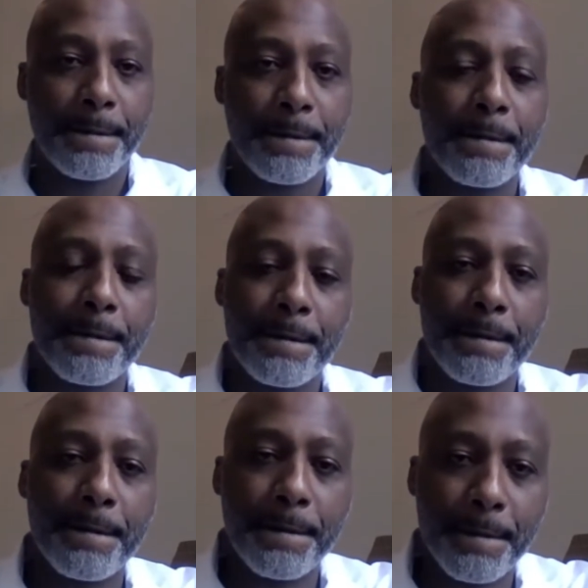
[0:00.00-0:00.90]

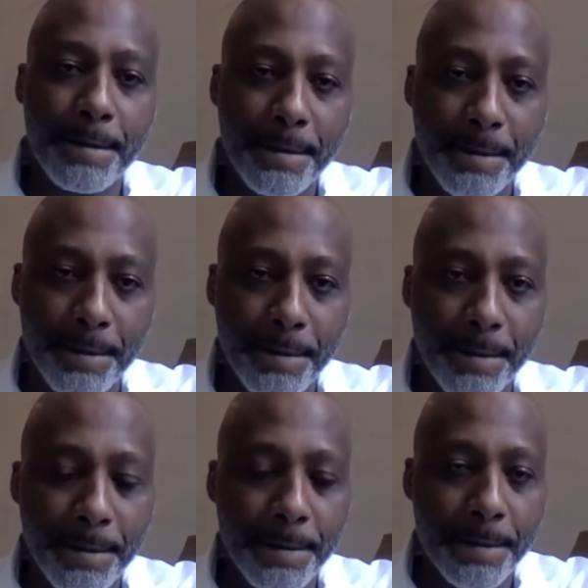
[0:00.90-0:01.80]

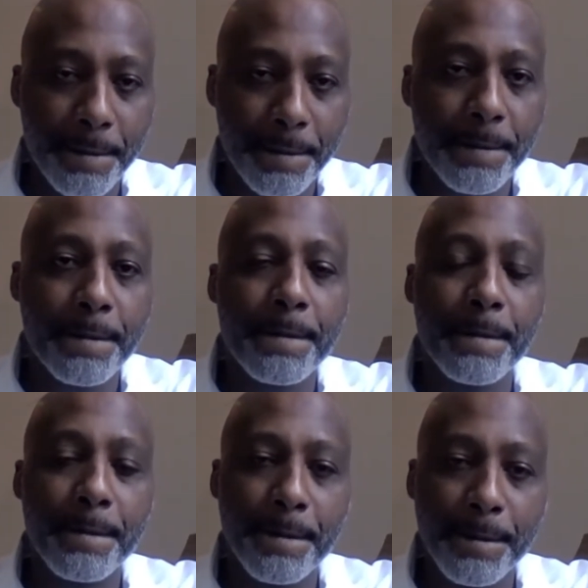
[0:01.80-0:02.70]

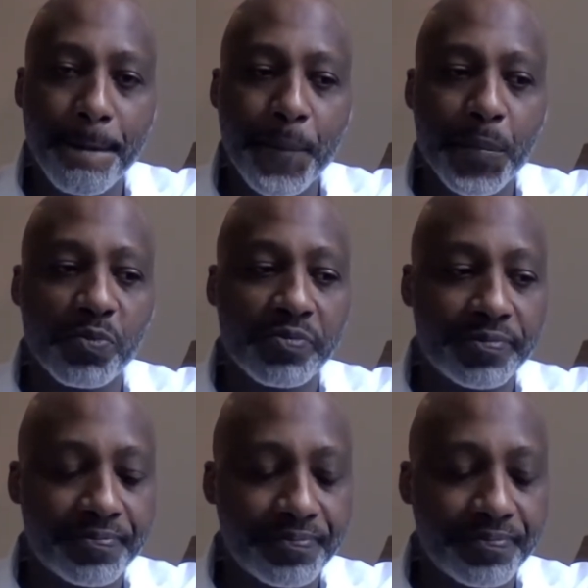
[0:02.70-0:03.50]
(not speaking)